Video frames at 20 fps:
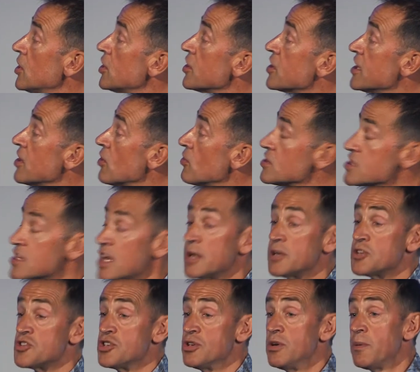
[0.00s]
there is a
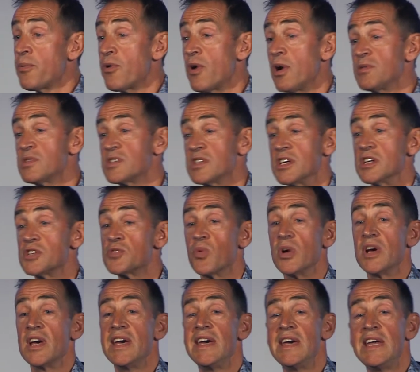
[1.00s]
due process
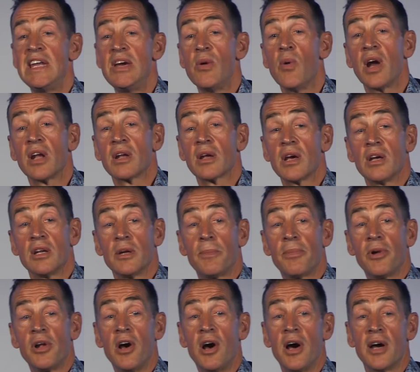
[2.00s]
where anyone can
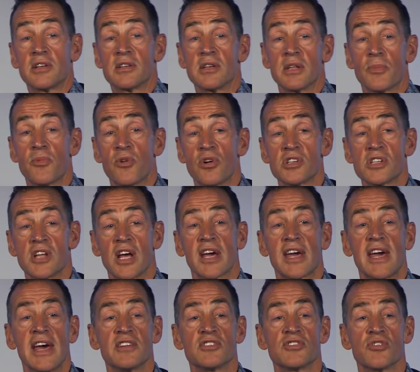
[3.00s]
apply to the Prostate
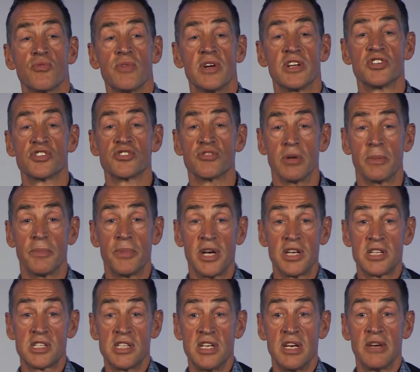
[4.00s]
Cancer Registry.
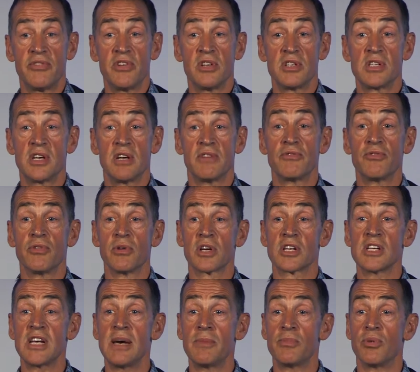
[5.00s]
PCFNZ, for
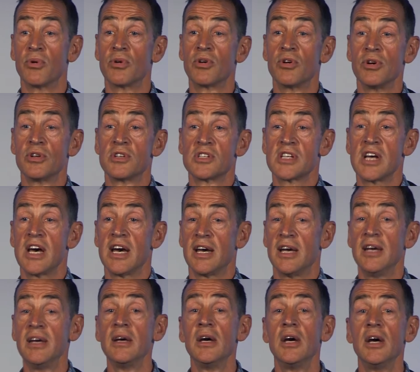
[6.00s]
example, could
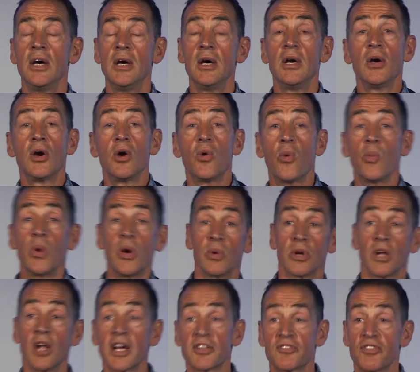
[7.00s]
say, we
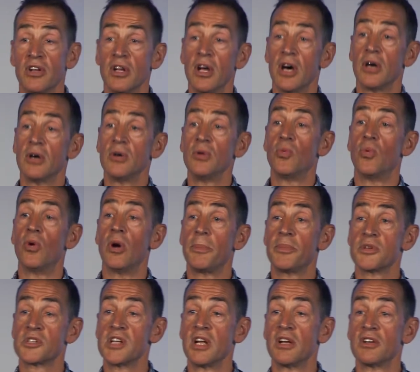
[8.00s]
would like to know what
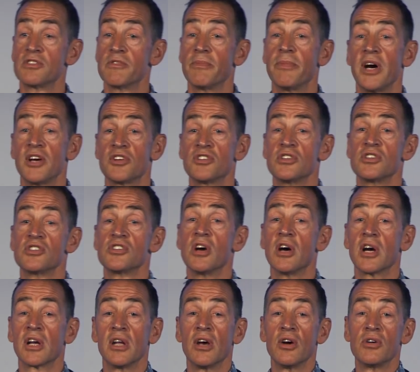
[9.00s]
percentage of patients
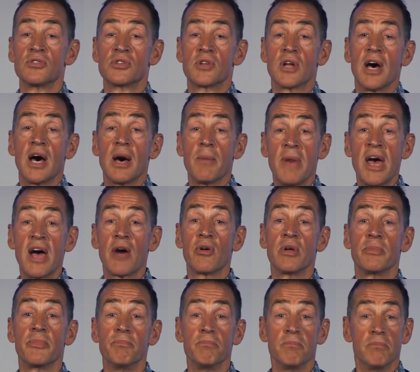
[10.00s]
diagnosed are
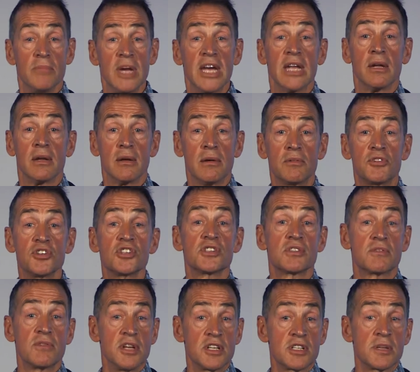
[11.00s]
Maori men,
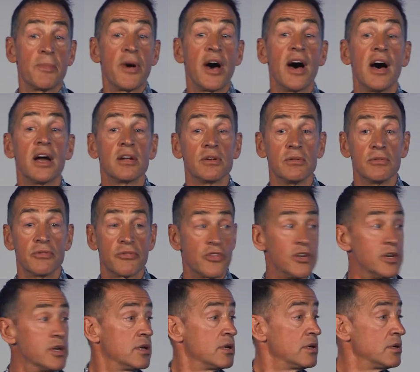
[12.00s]
just as a part of
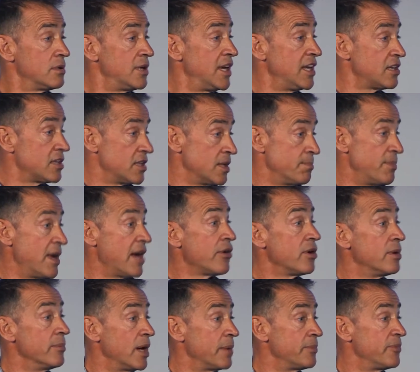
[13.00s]
the entity.
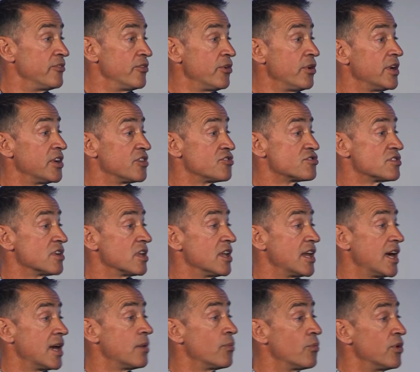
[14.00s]
Barry may be very interested in
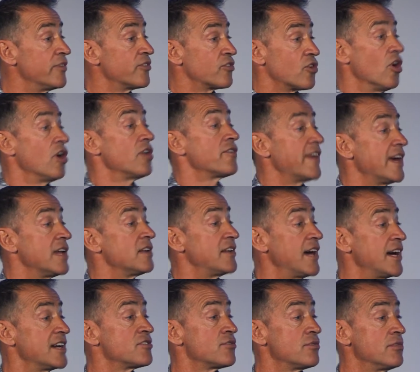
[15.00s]
that, and we've got that
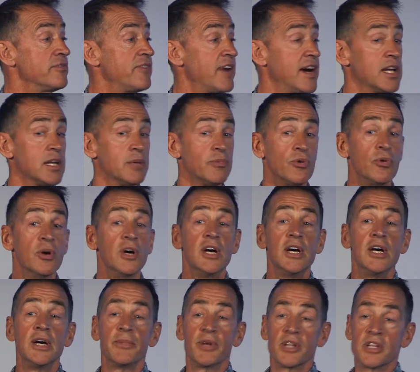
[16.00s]
data available.
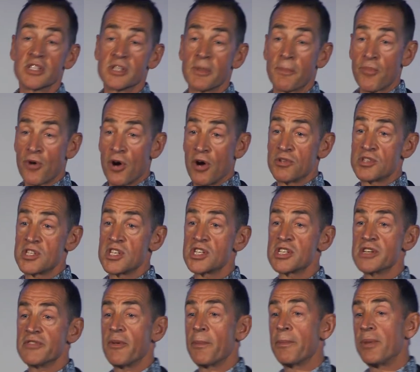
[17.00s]
But there's a
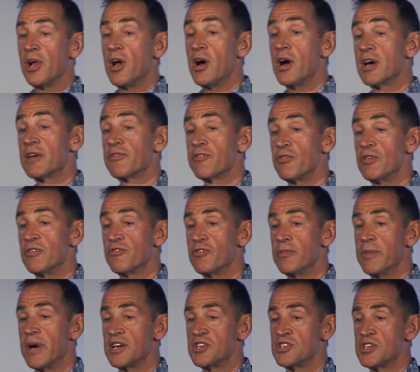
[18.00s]
process of applying for
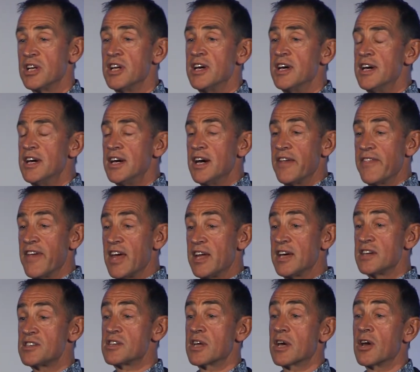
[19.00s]
information, and that
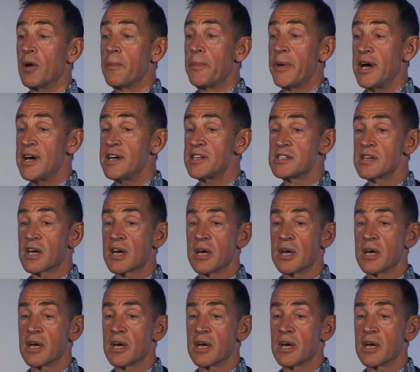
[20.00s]
has to go past a